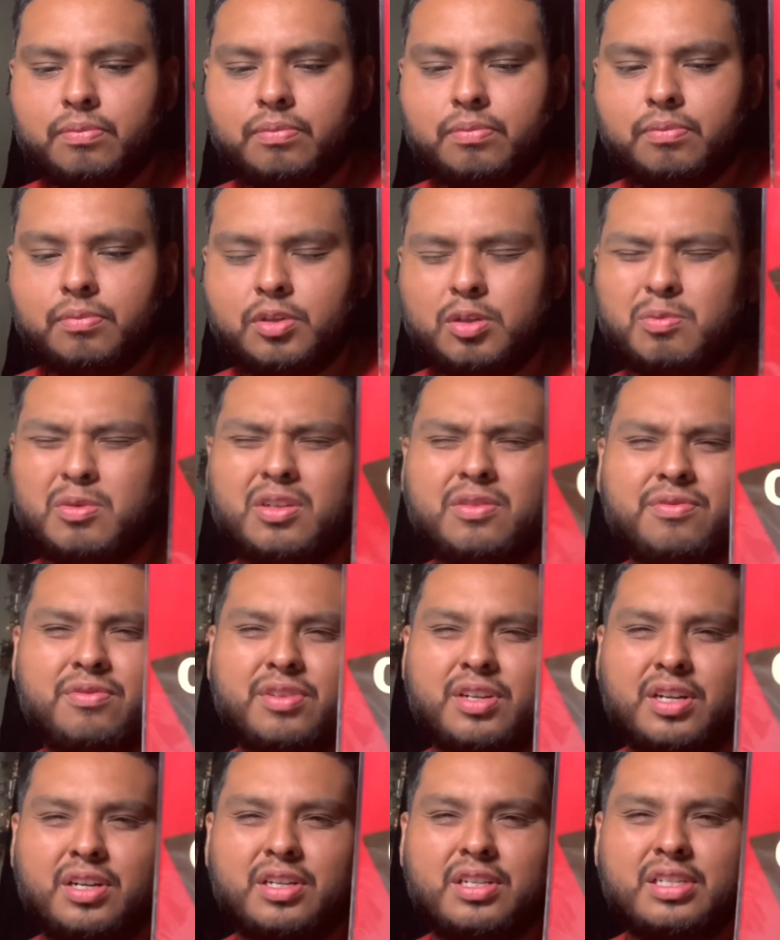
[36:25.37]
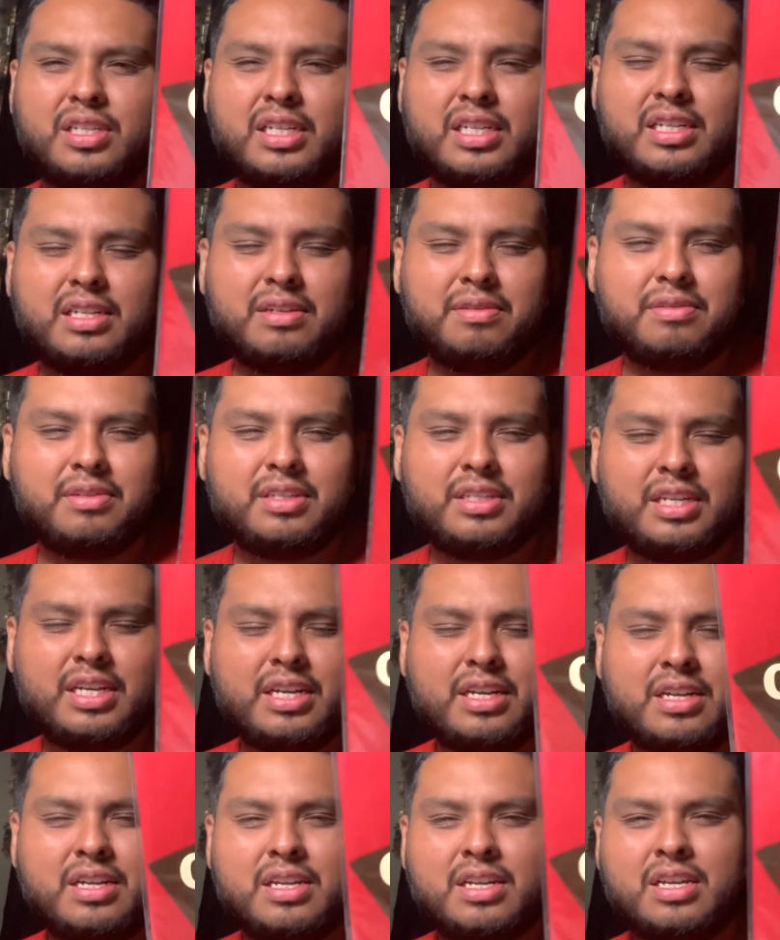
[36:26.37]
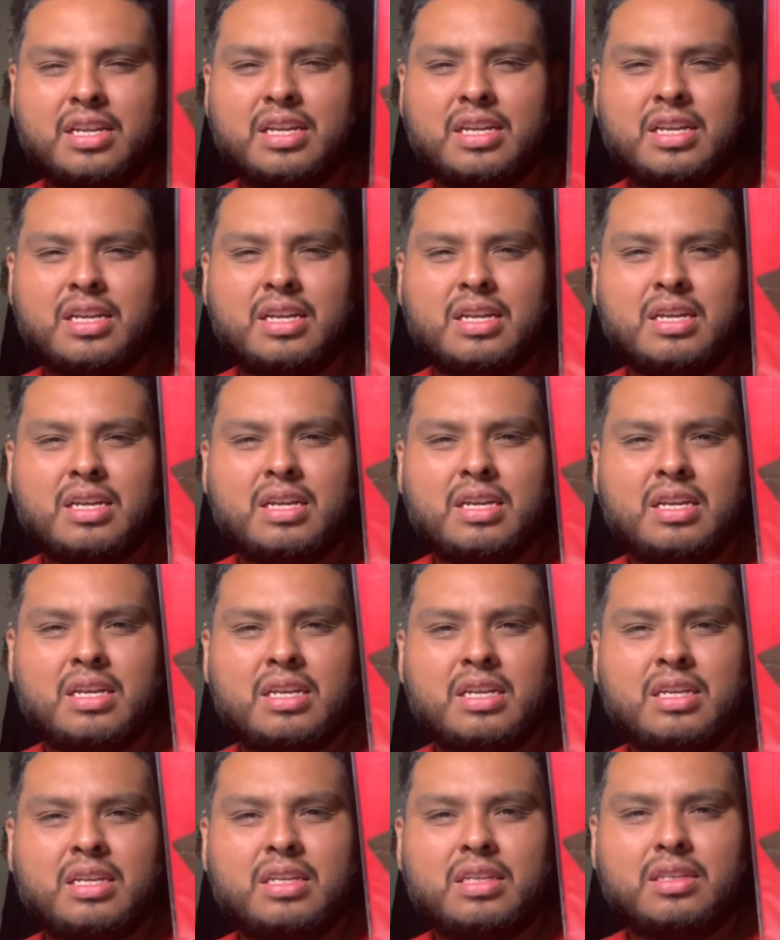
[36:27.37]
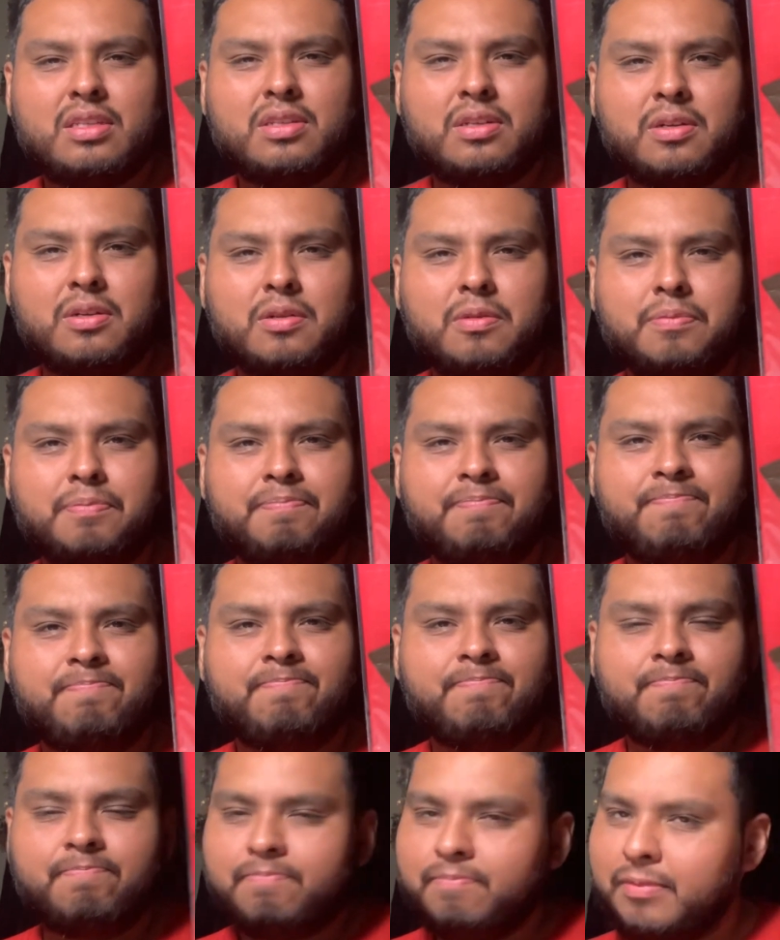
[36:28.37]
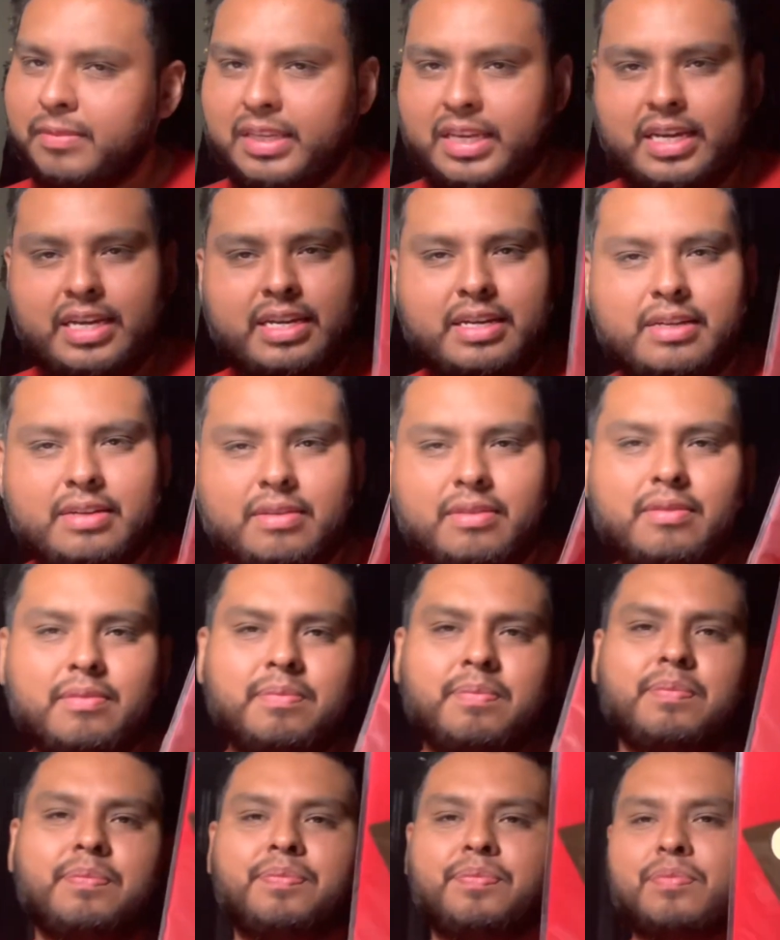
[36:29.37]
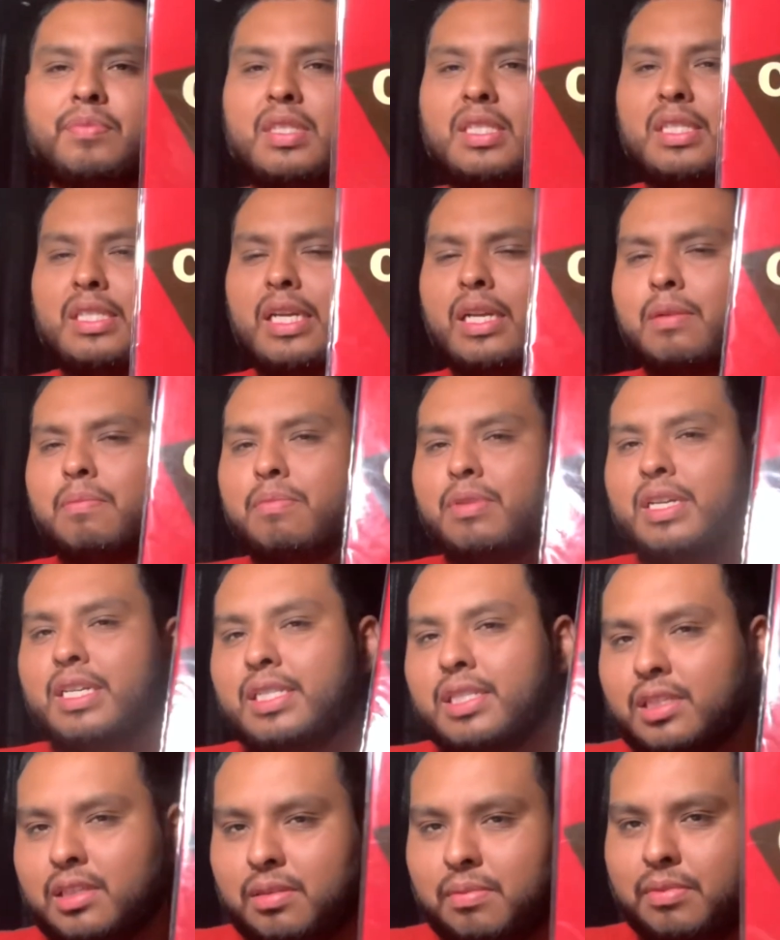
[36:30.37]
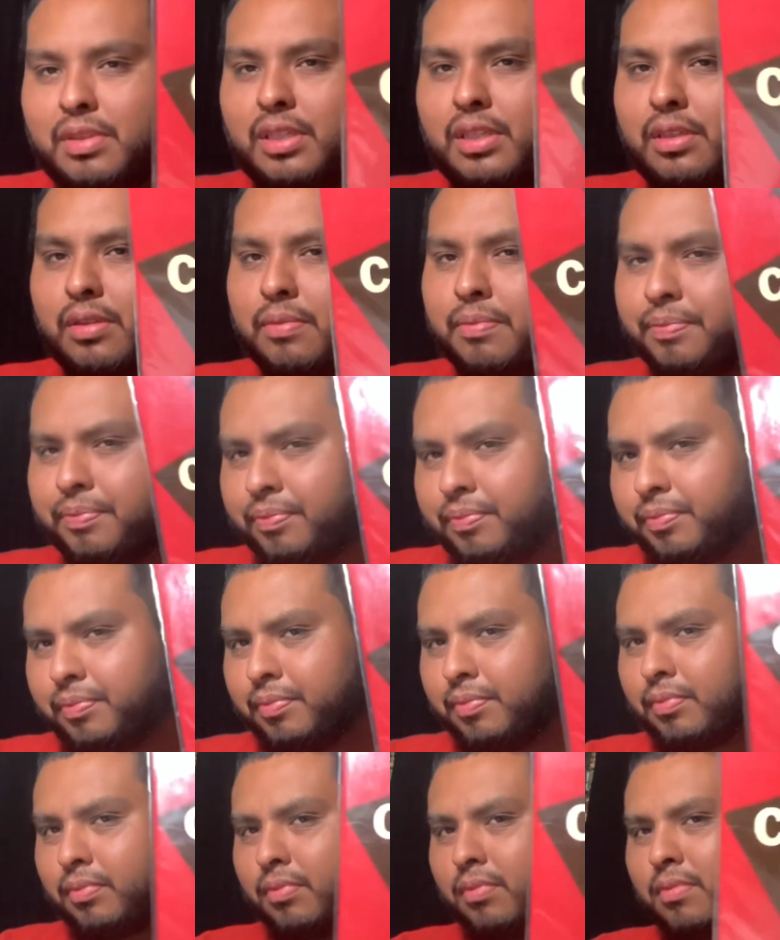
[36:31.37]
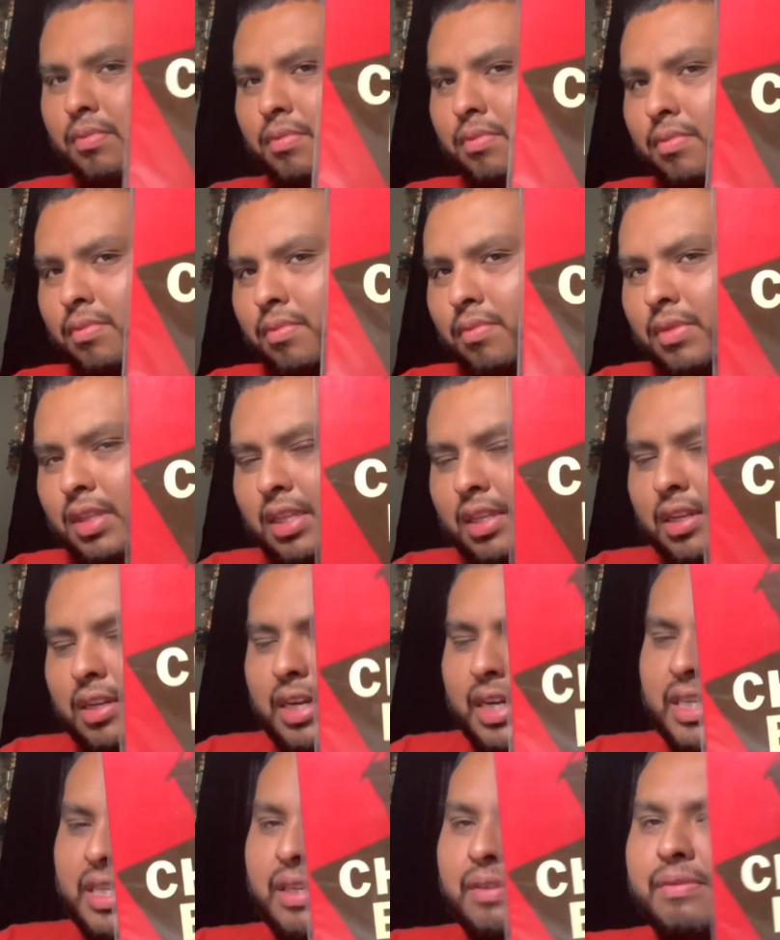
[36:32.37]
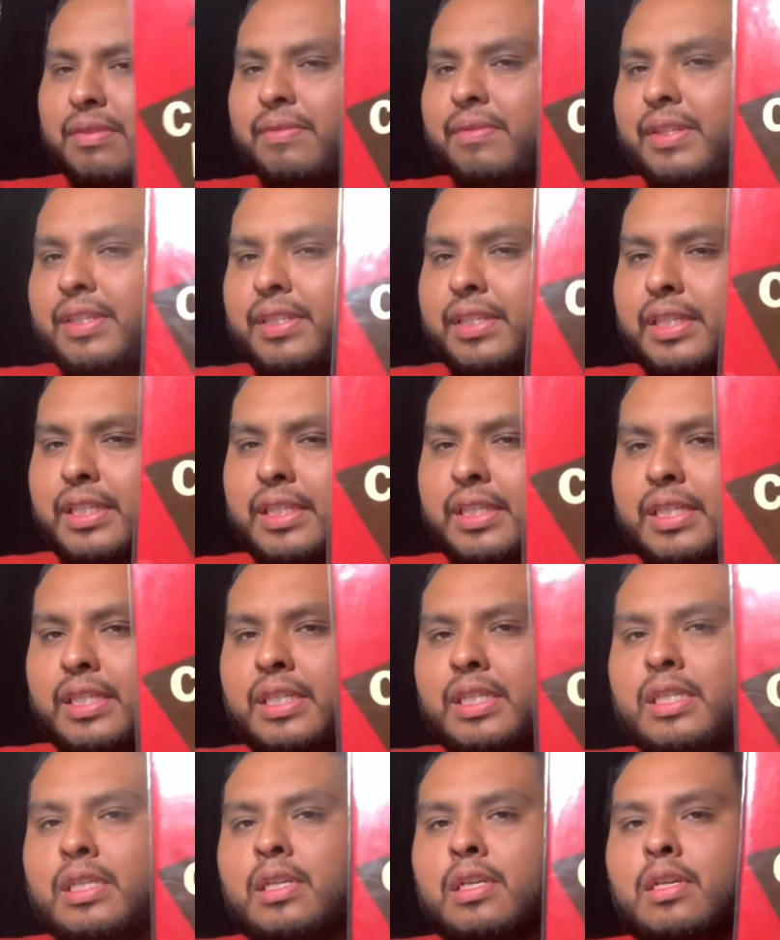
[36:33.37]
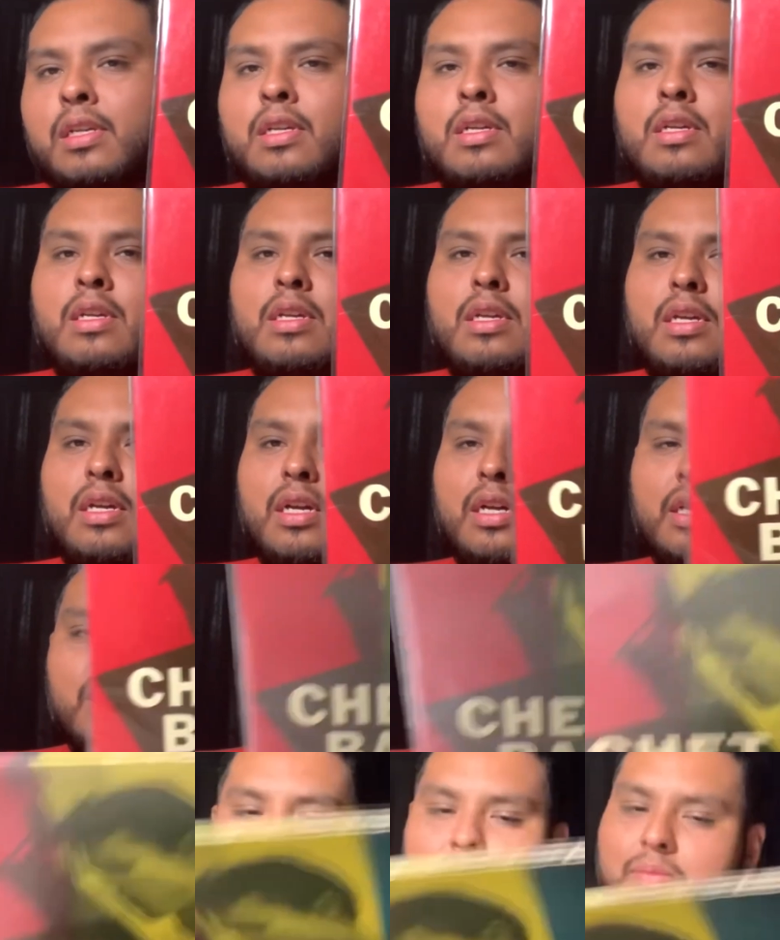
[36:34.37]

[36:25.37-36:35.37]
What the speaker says: small flaws, I would say. So yeah, second place comes in the 1956. Uh,